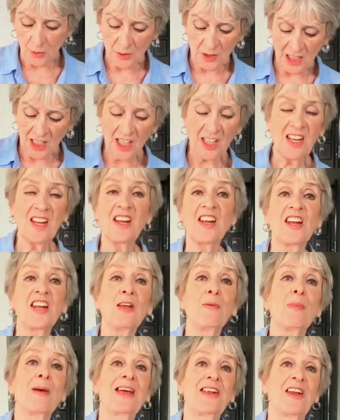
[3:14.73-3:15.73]
Couldn't get it
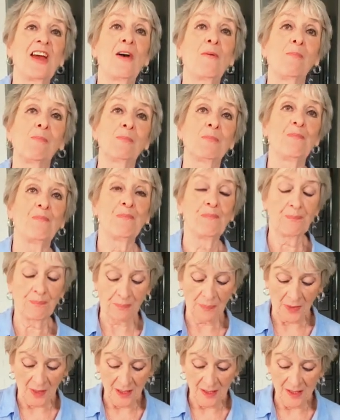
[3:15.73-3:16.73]
any better.
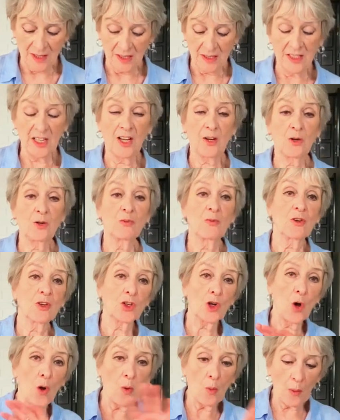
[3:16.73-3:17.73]
Oh, no,
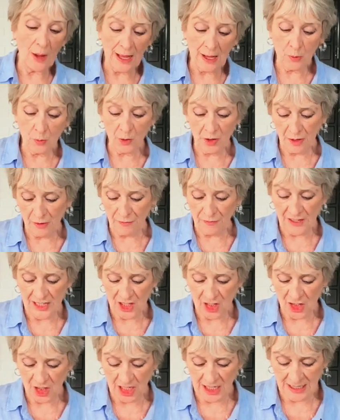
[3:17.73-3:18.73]
go away, I wanna
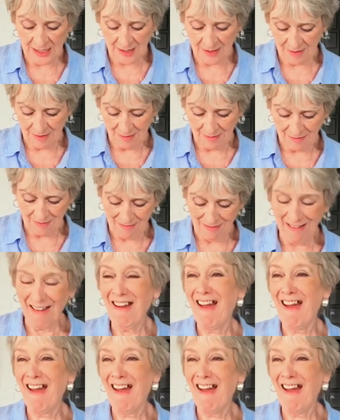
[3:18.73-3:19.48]
finish it.